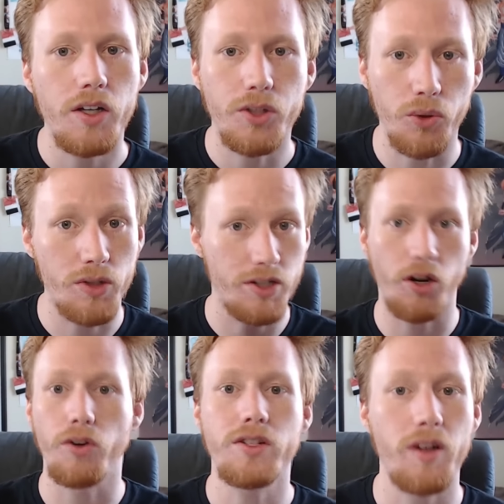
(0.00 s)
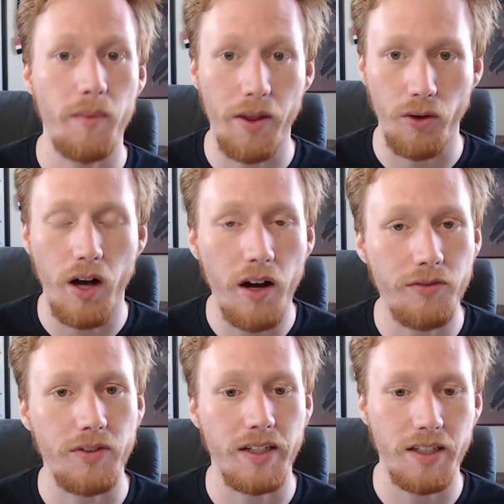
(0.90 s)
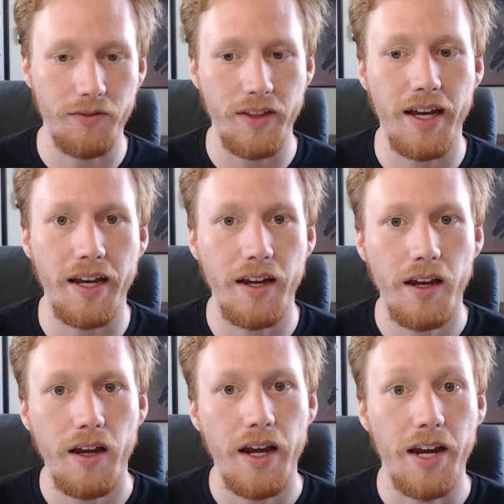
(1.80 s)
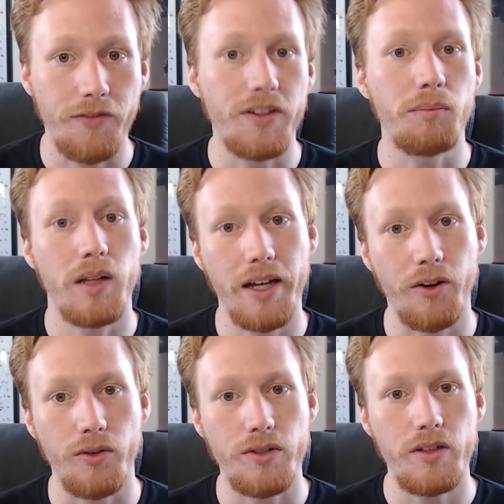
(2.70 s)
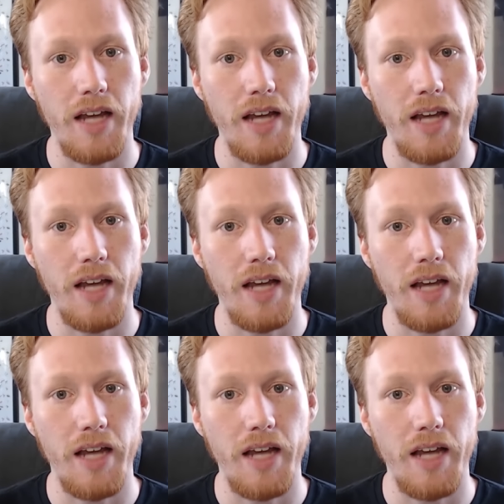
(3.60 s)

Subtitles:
to start some other conflict if the players